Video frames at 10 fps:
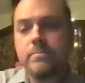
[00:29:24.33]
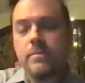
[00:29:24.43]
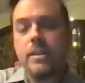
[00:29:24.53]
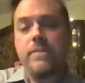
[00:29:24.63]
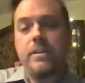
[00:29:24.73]

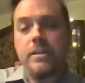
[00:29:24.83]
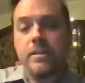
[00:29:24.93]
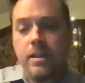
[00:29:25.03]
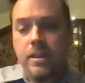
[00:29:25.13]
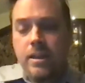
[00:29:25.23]
definitely.
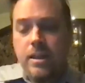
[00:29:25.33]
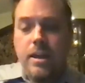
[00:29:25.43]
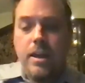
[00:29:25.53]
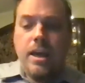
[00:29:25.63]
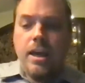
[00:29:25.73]

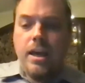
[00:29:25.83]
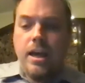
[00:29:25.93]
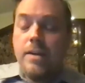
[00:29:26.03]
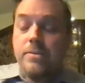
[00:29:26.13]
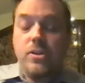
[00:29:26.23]

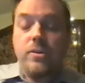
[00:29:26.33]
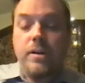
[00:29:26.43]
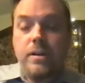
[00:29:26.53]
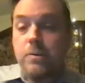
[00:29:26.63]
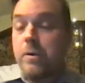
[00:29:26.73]

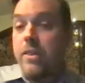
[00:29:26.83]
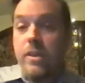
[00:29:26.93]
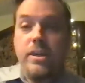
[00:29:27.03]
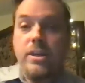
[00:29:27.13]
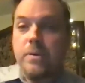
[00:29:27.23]
So I want to
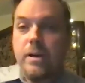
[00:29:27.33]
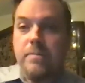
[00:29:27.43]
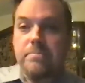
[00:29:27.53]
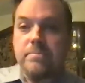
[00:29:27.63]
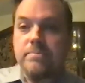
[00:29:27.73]
thank
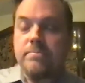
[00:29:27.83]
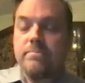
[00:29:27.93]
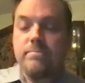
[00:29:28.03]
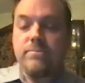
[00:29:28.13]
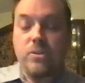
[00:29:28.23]
you
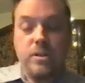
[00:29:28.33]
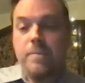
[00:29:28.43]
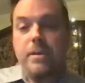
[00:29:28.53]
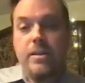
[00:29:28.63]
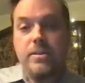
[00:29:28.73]
for
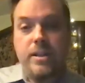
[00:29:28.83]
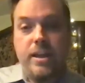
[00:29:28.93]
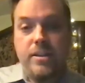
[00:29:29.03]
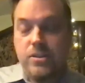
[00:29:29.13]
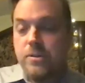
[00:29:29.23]
coming on
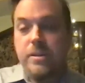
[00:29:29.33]
today and doing